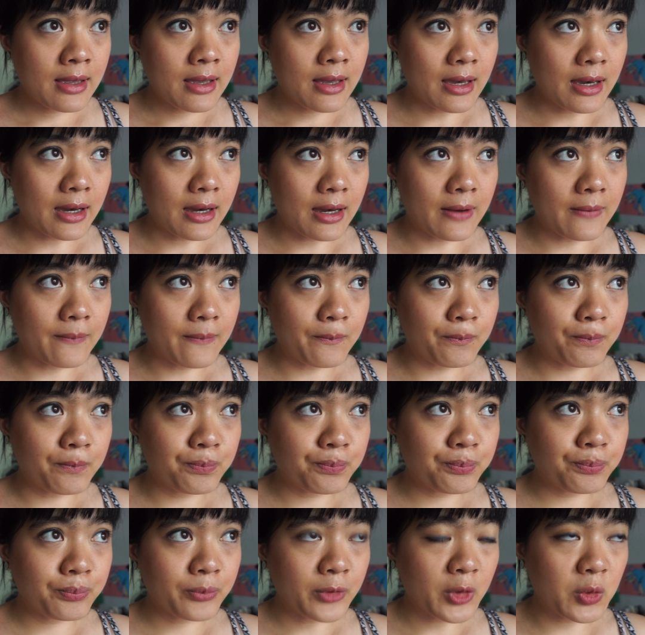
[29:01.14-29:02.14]
Well,
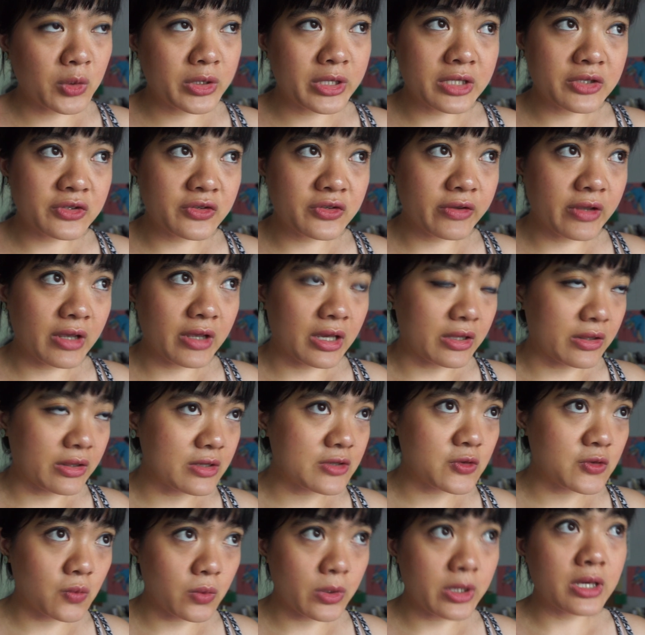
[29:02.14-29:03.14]
not today,
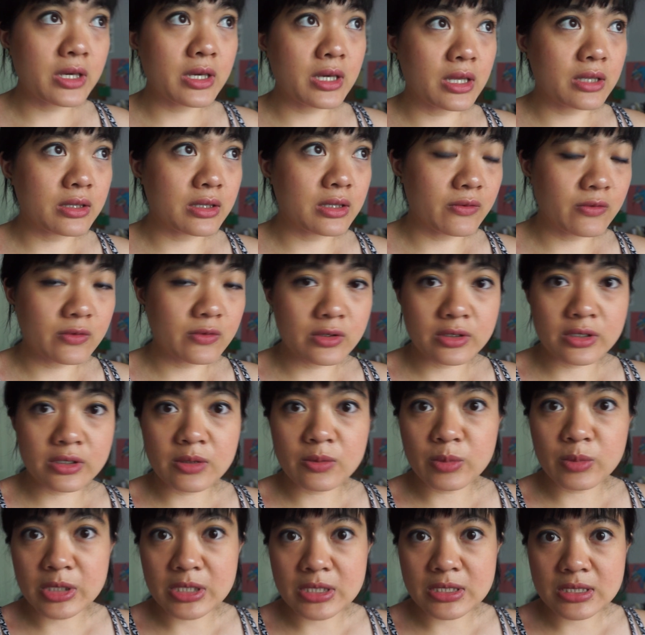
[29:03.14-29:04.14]
this week, and definitely
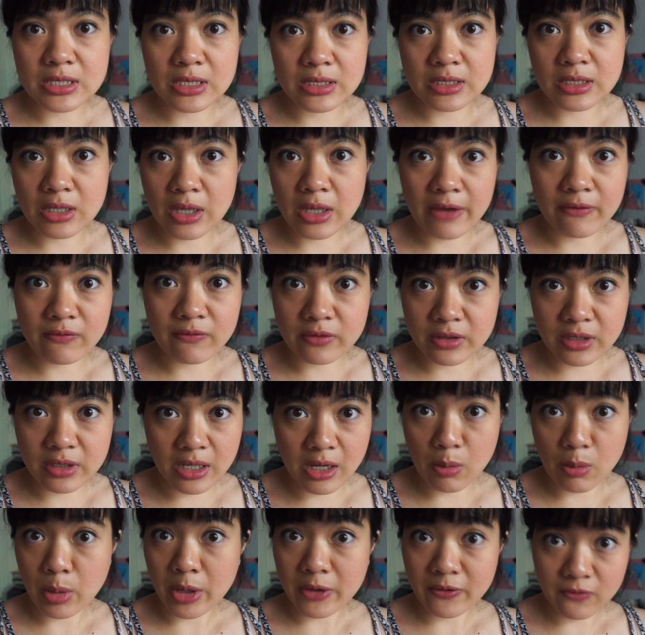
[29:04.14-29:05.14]
be sending everything
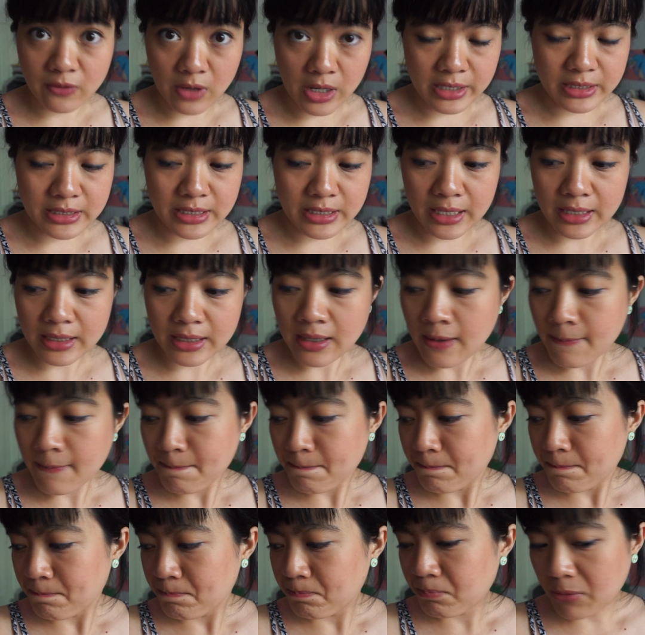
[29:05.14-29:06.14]
out by Friday.
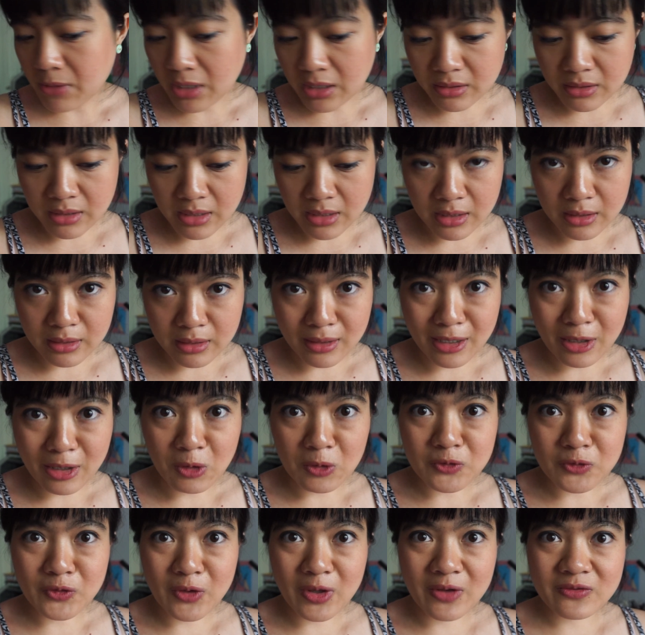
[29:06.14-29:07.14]
And then I
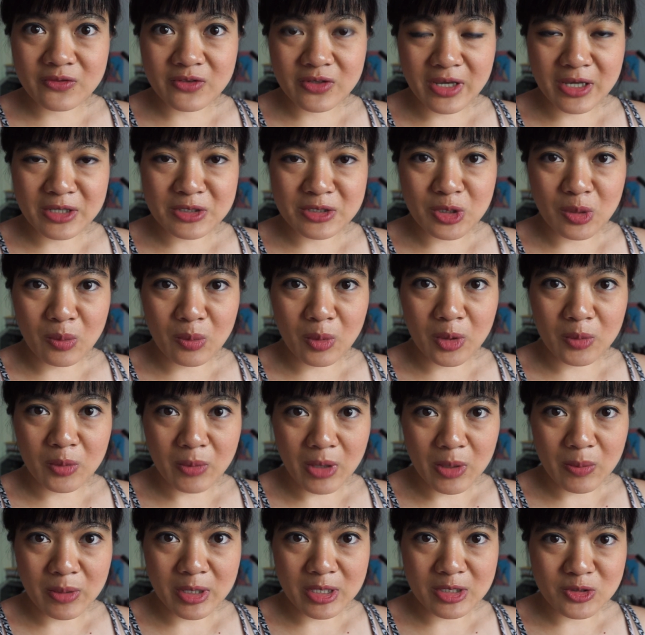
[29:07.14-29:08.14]
also have to catch up on
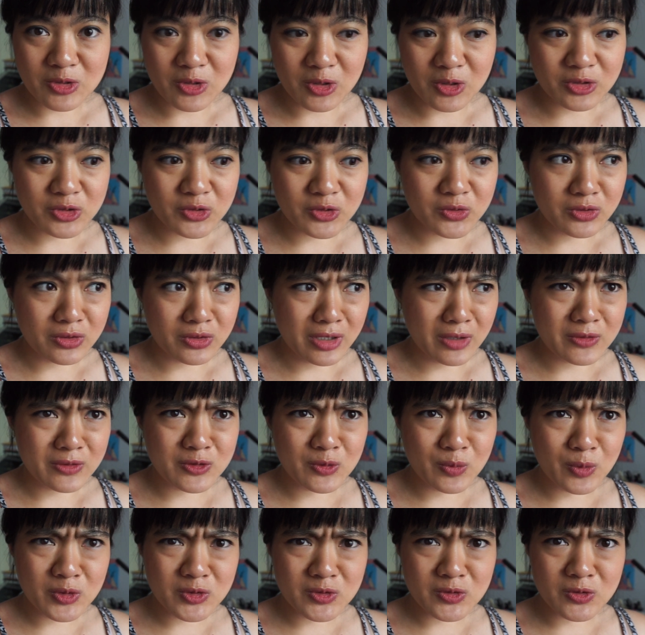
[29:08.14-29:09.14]
my Patreon doodle. I was
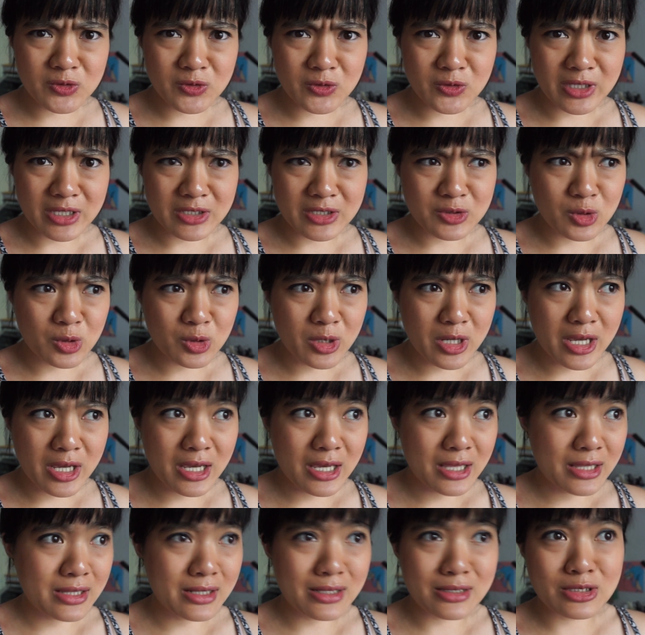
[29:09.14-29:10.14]
supposed to do it yesterday,
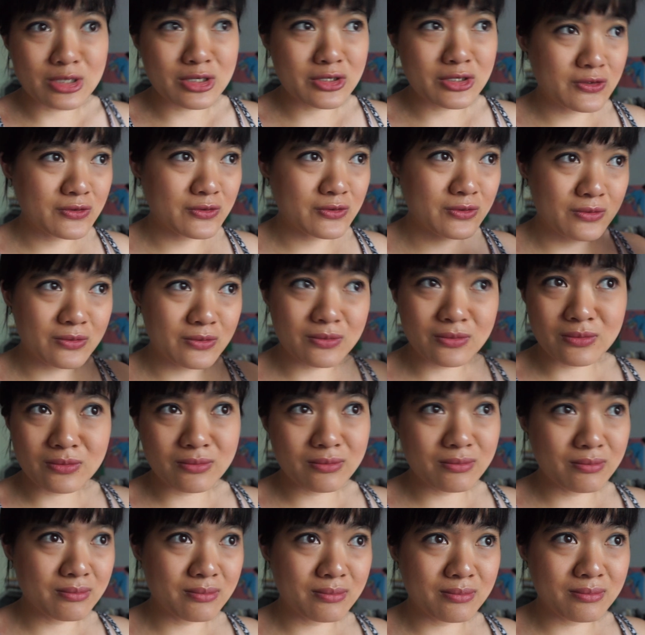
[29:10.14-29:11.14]
and it just
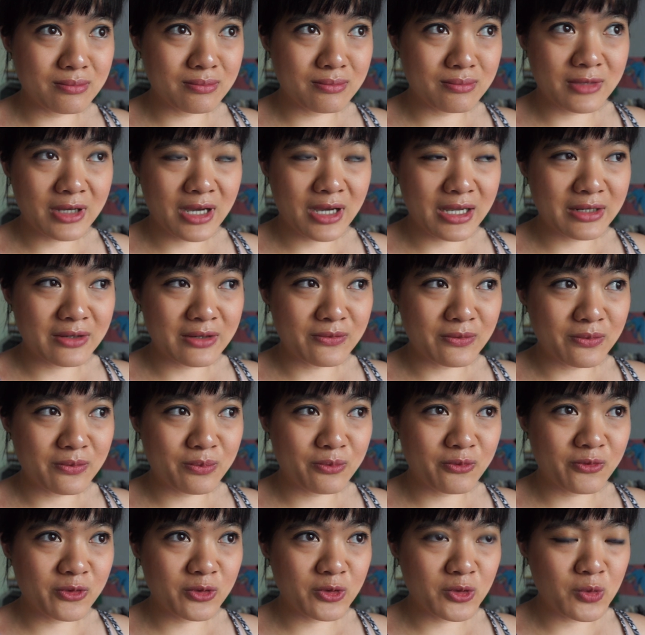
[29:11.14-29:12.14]
kind of
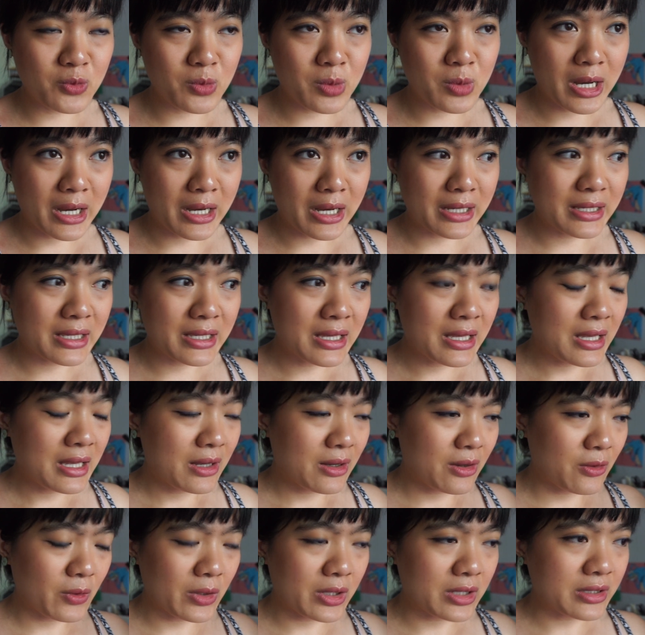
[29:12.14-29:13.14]
flew by.
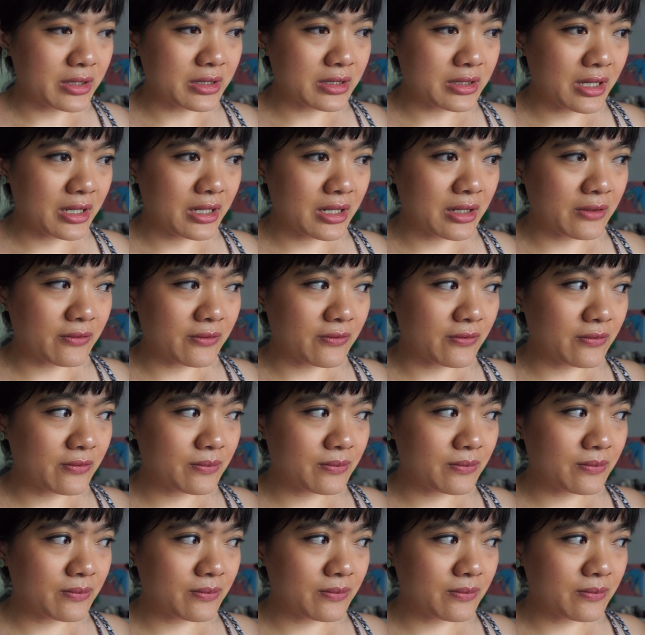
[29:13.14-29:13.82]
Well, it kind of...